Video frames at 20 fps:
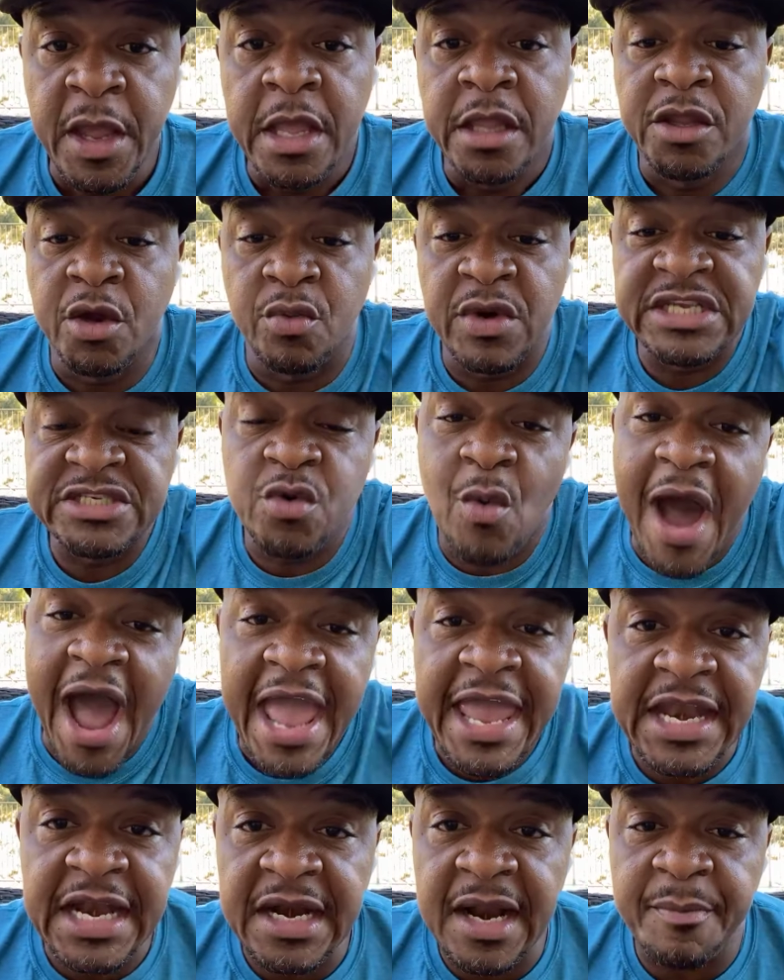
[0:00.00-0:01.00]
The reason why I
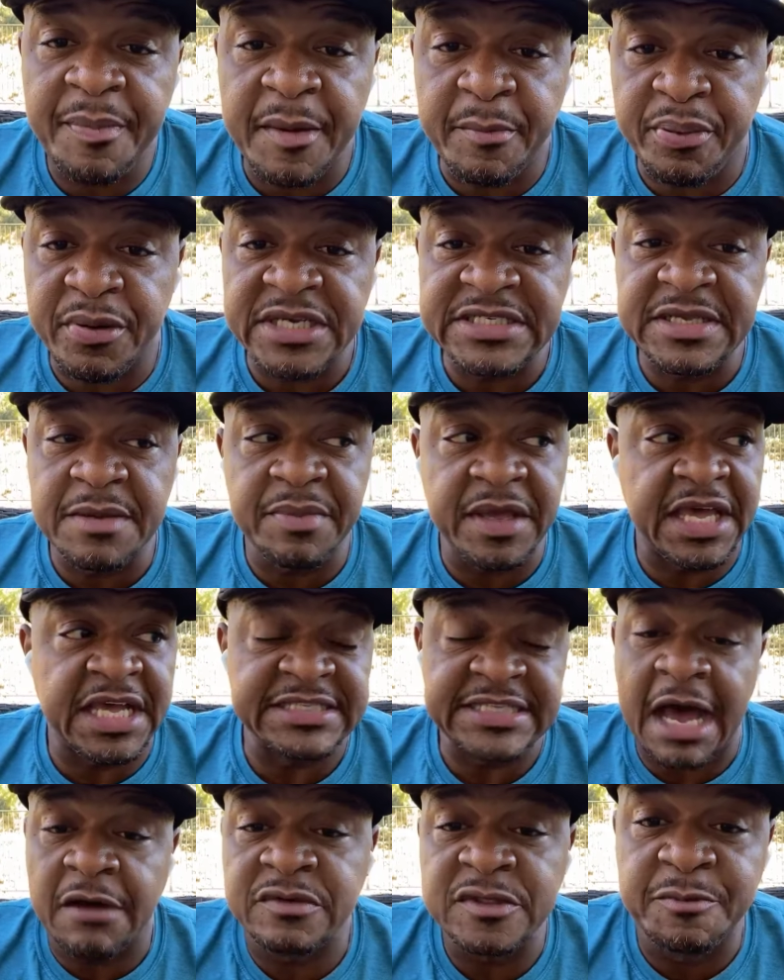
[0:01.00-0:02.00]
ended up in prison
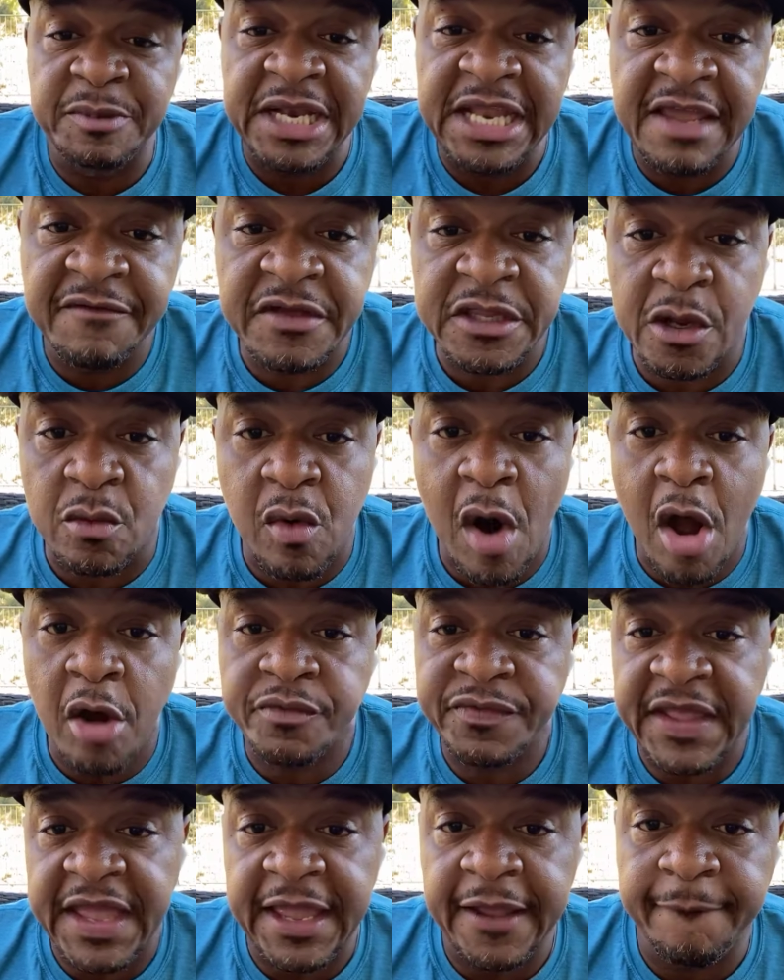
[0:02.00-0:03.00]
because I was believing the wrong
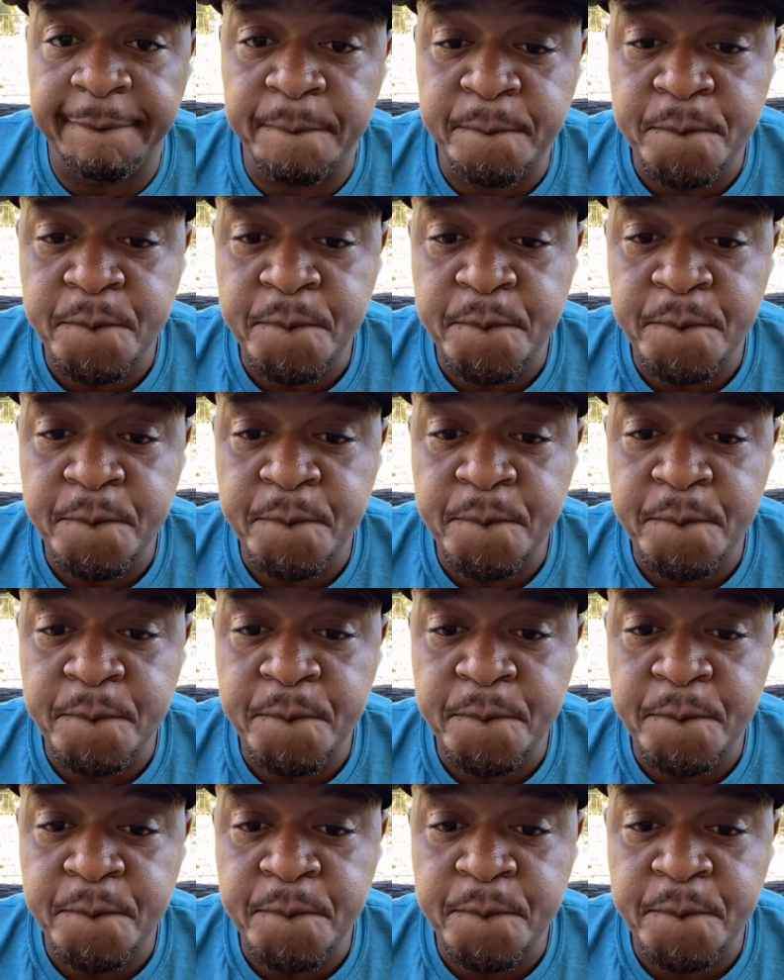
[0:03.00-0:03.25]
thing.